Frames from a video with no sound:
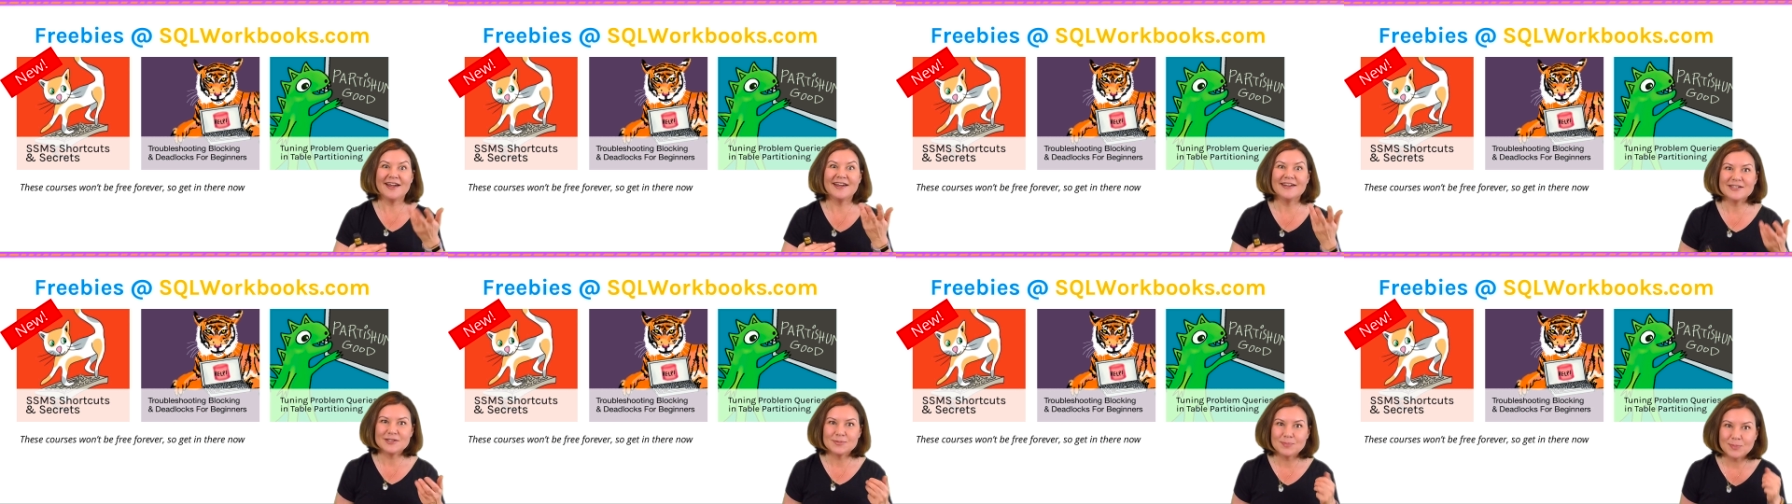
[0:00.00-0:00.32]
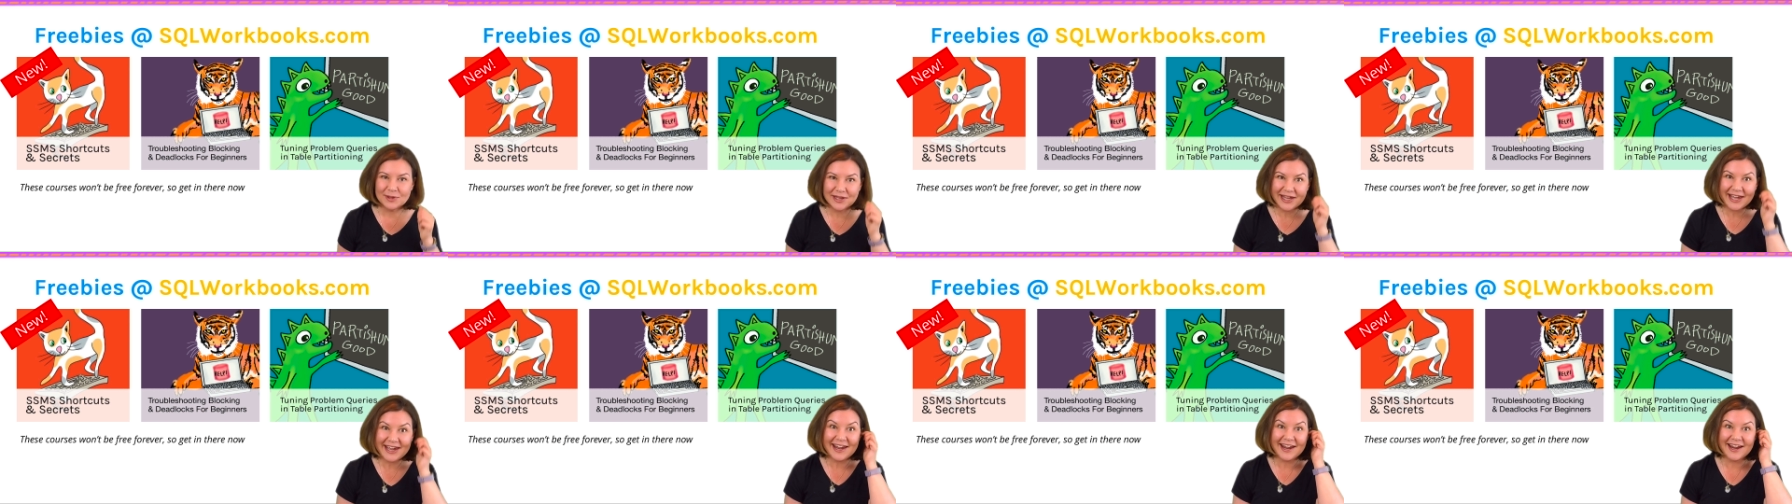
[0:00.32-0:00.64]

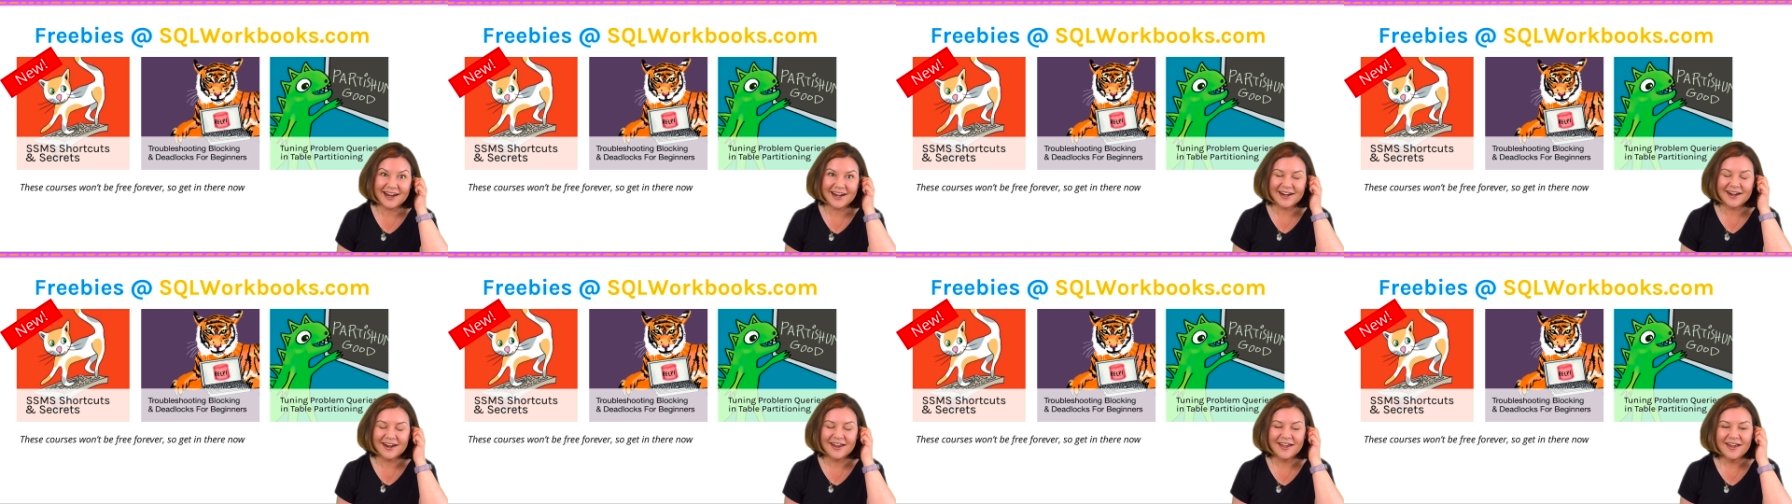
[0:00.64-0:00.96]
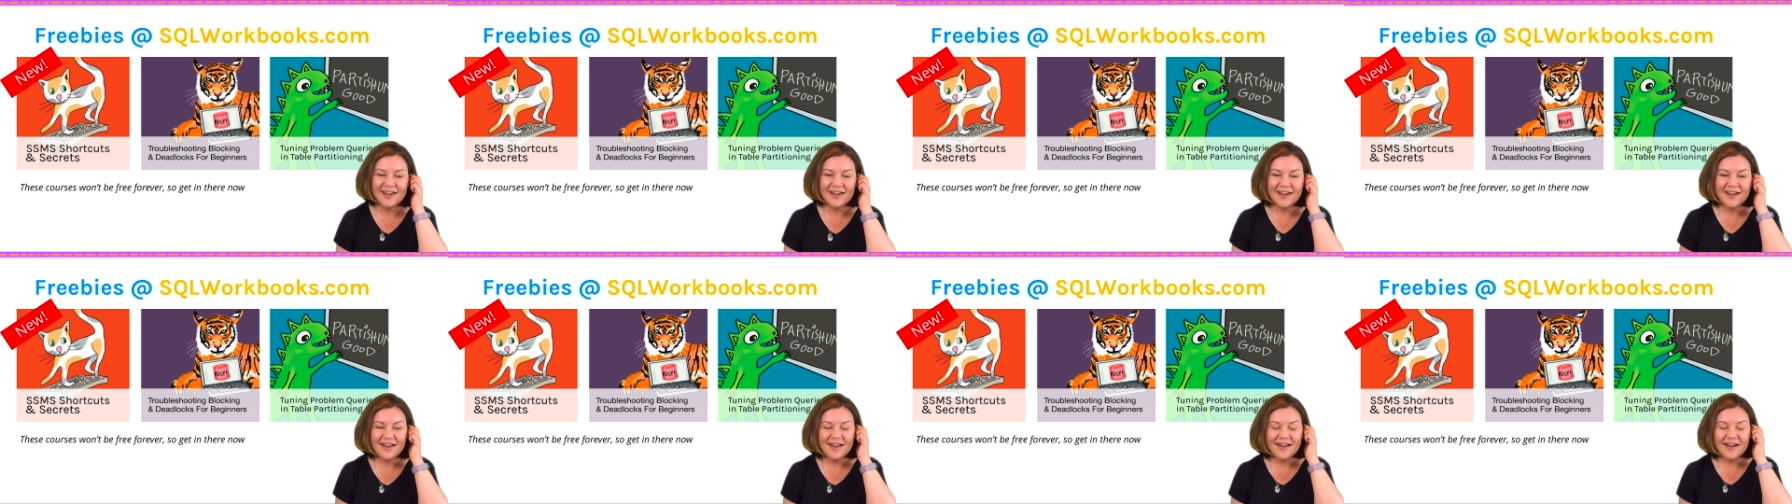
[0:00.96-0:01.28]
explain
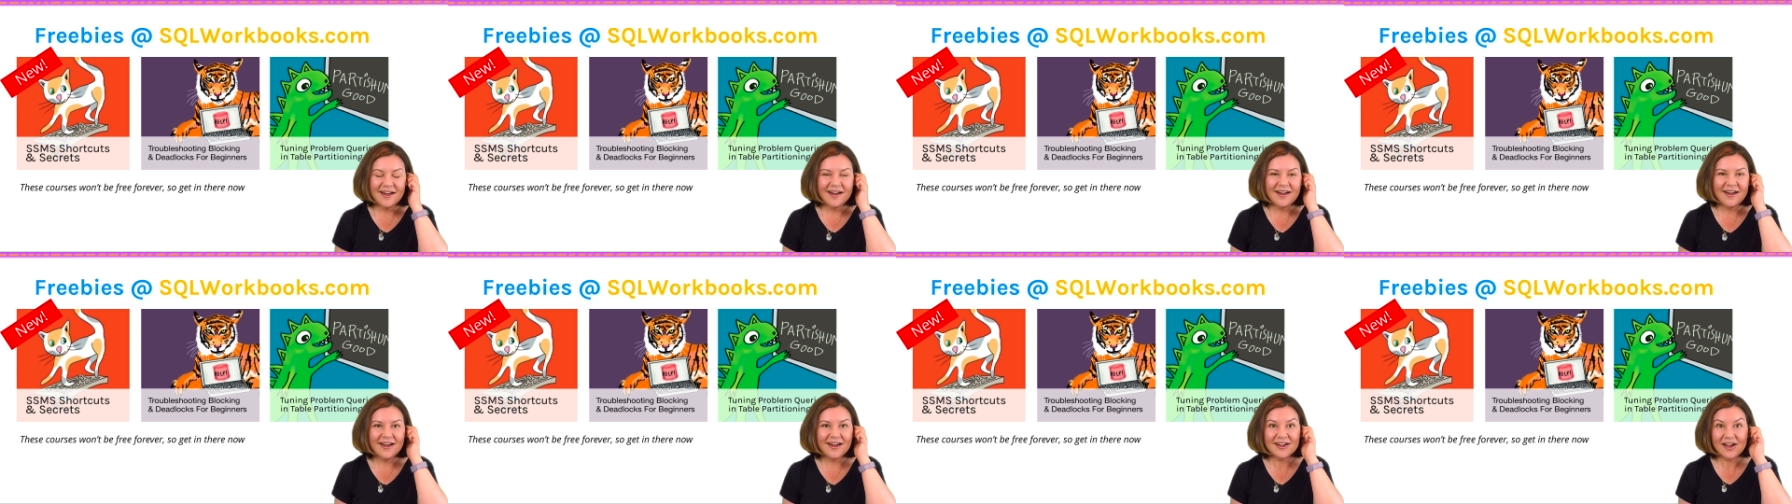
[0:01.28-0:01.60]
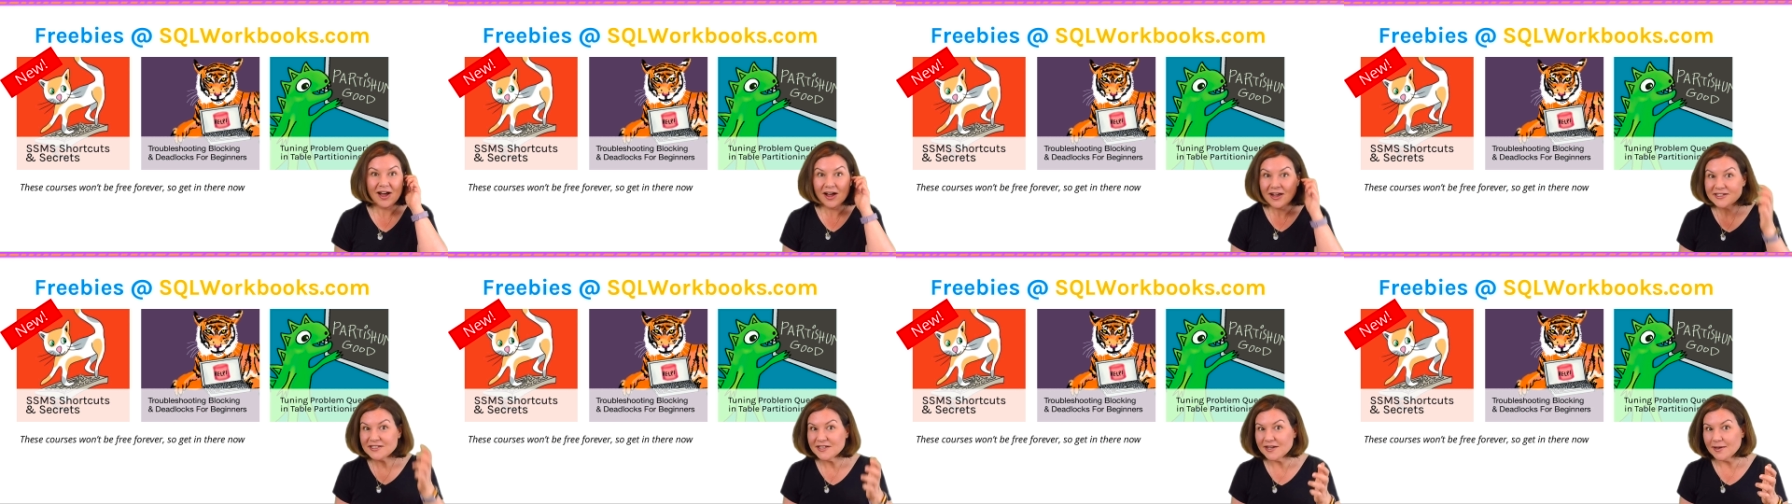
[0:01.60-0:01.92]
uh,
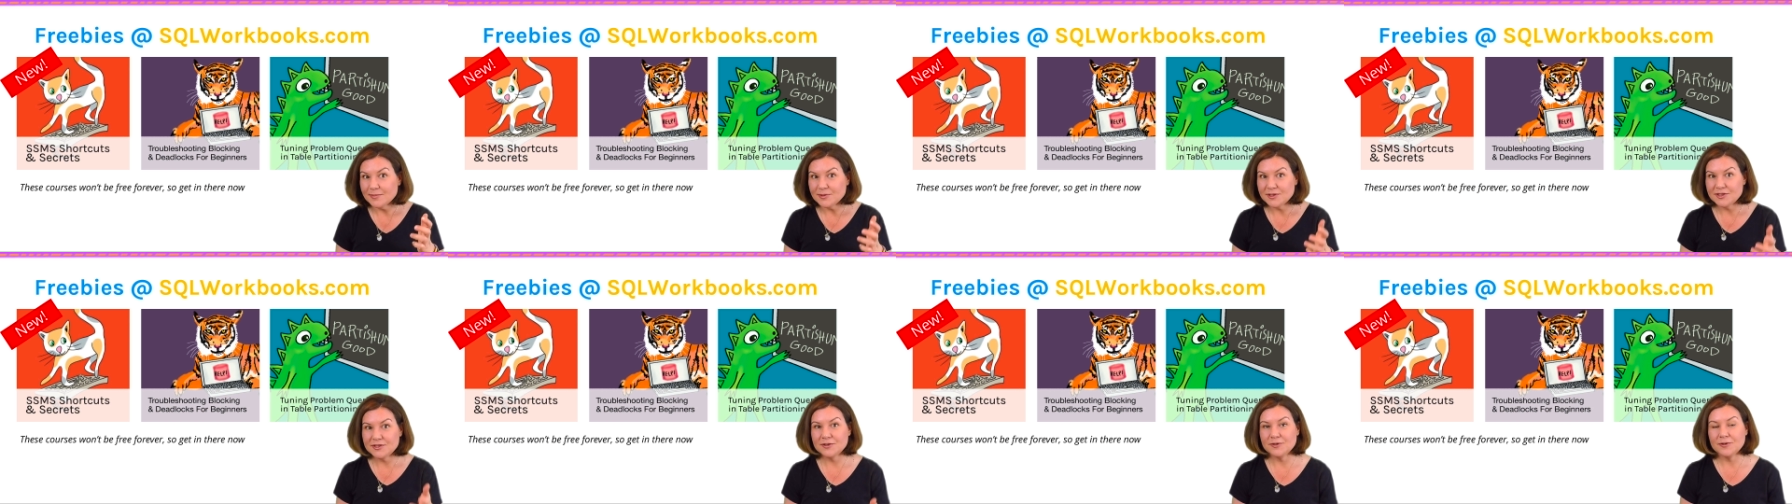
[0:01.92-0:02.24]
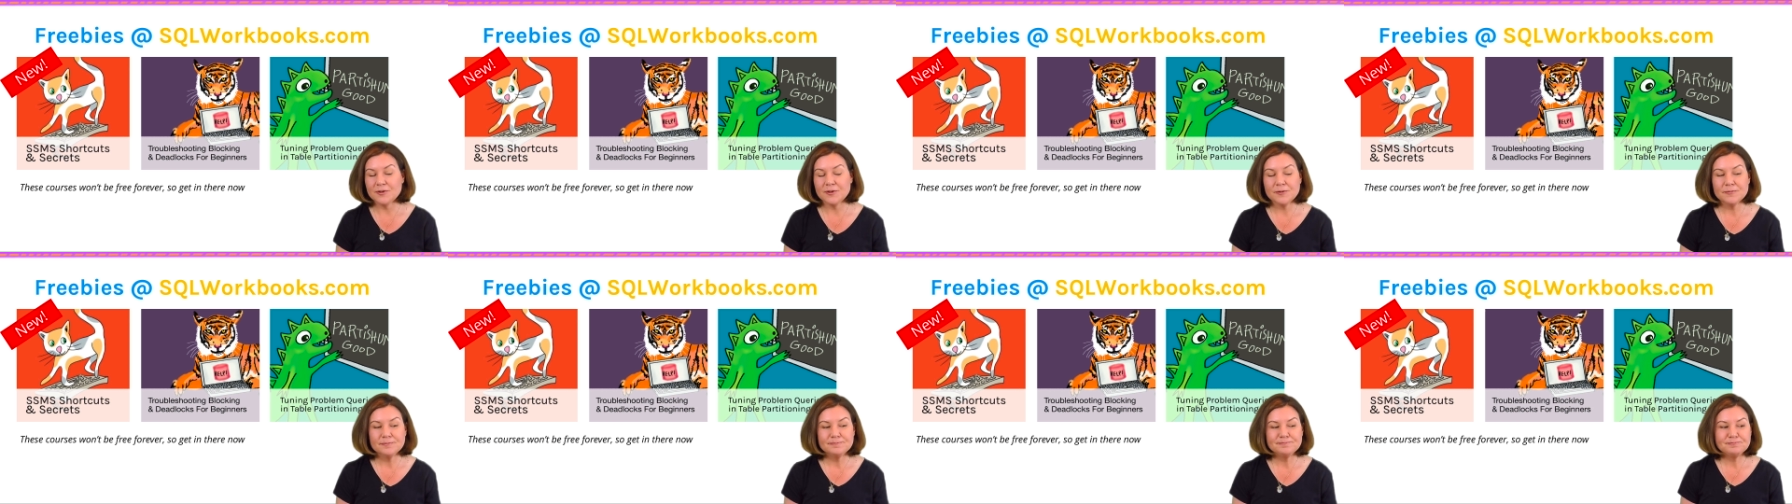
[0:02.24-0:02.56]
concepts to
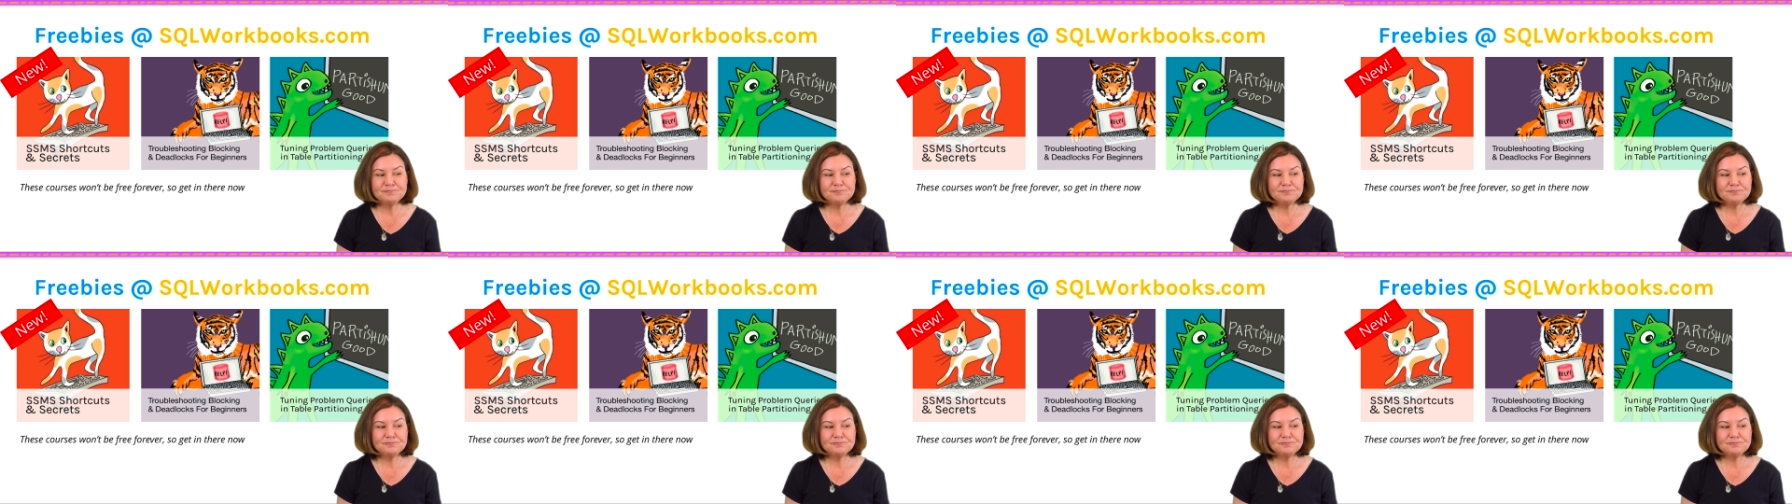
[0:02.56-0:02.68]
you.